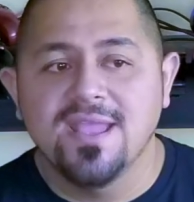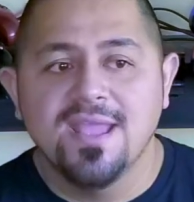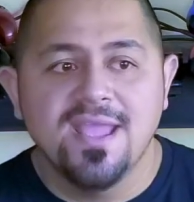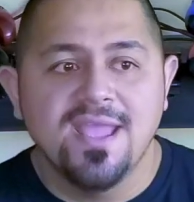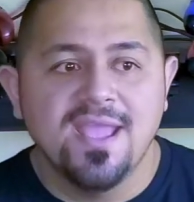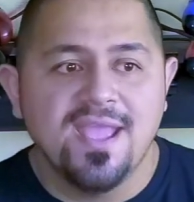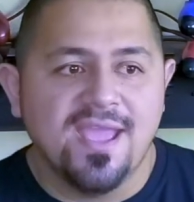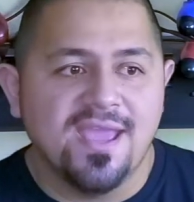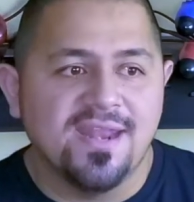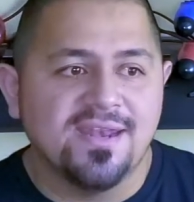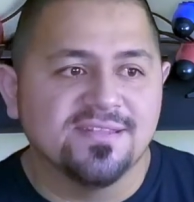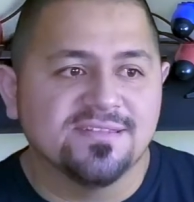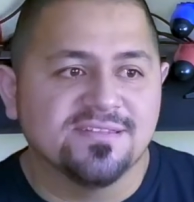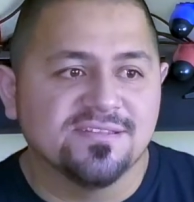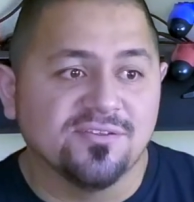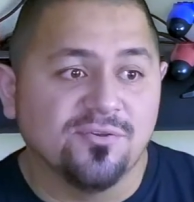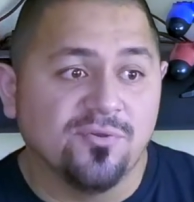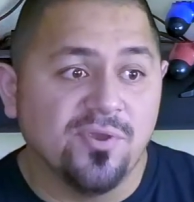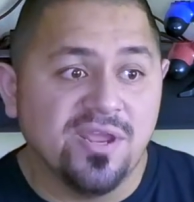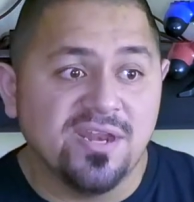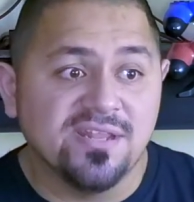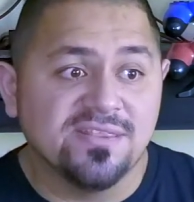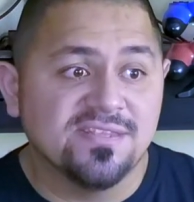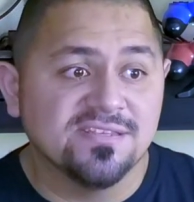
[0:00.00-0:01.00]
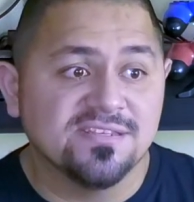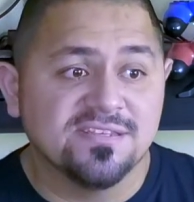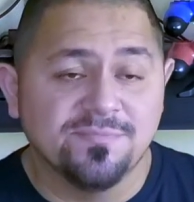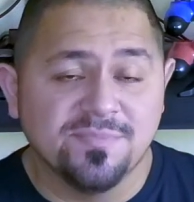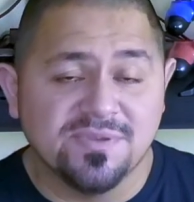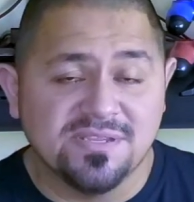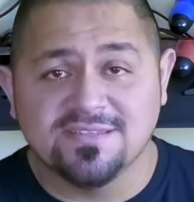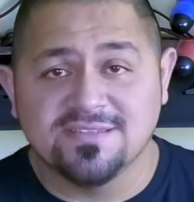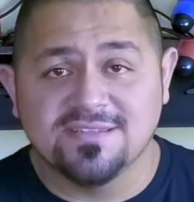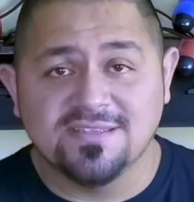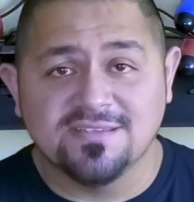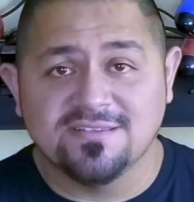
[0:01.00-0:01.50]
and it's a great addition
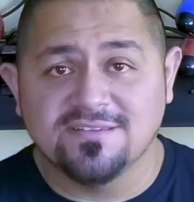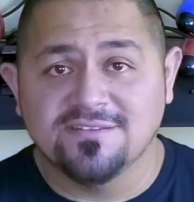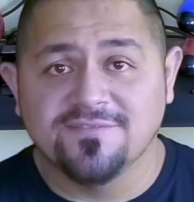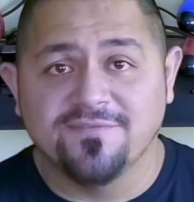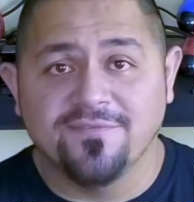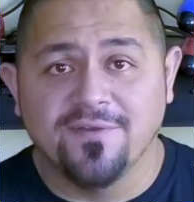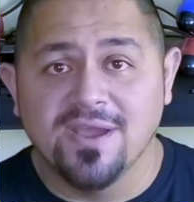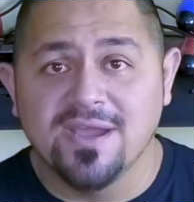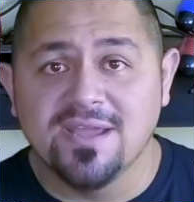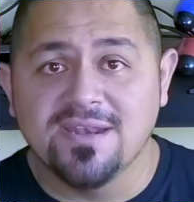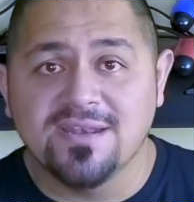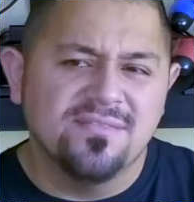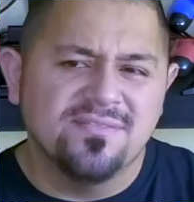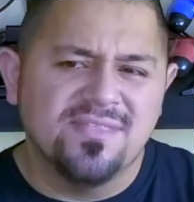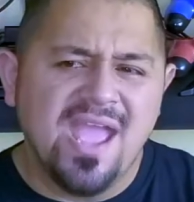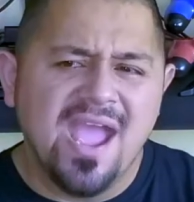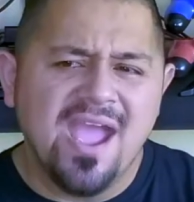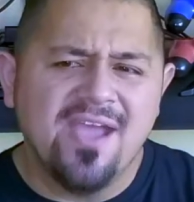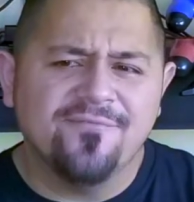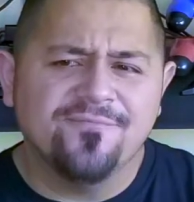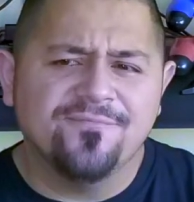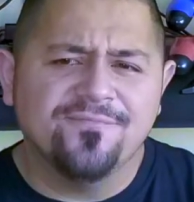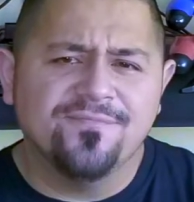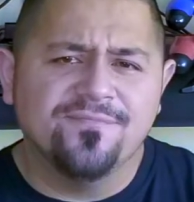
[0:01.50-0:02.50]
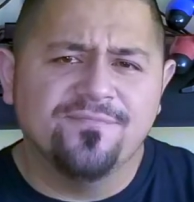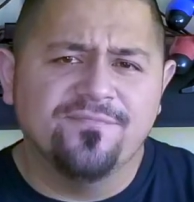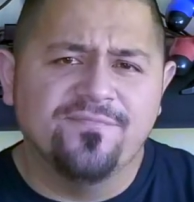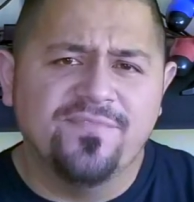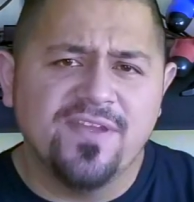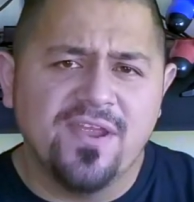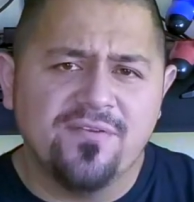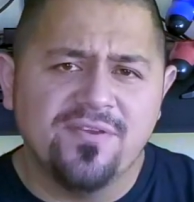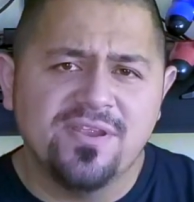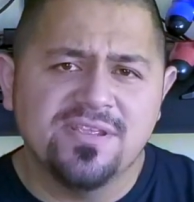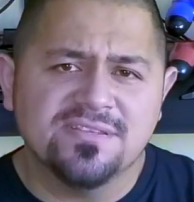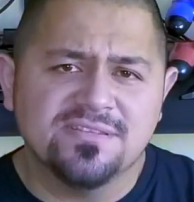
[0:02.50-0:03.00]
because it's fun. They have
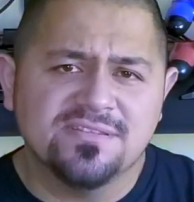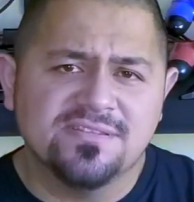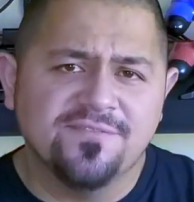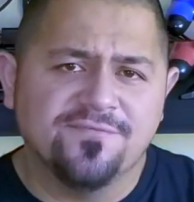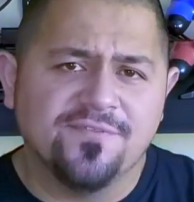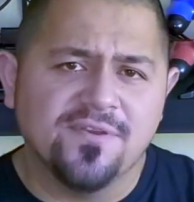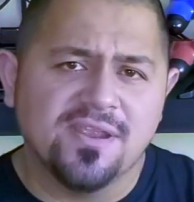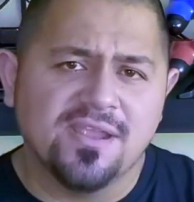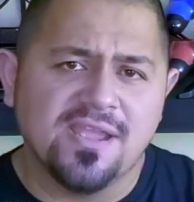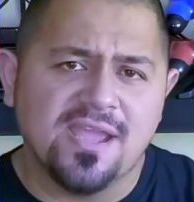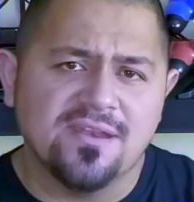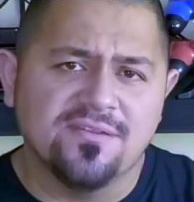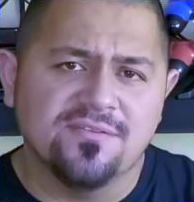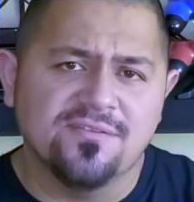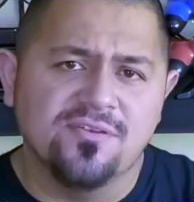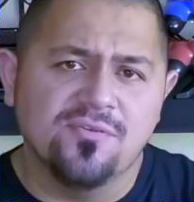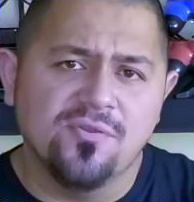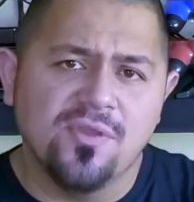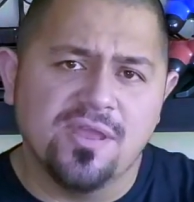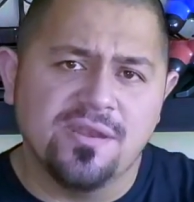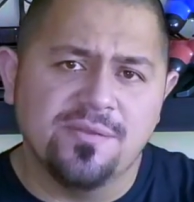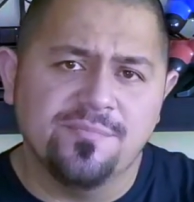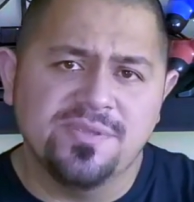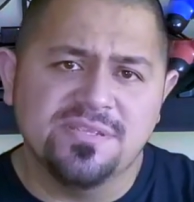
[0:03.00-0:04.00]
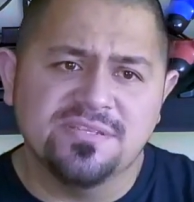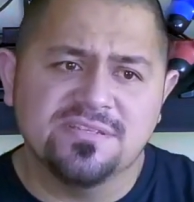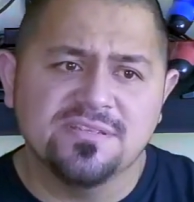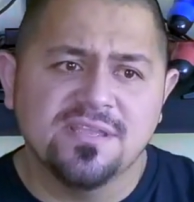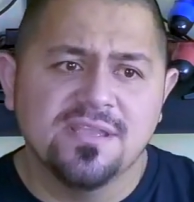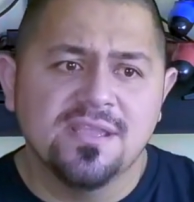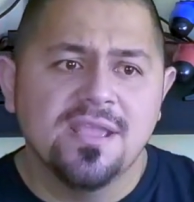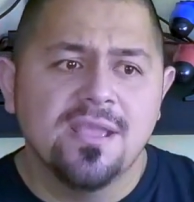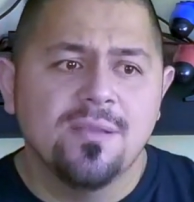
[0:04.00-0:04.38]
various different kind of new enemies.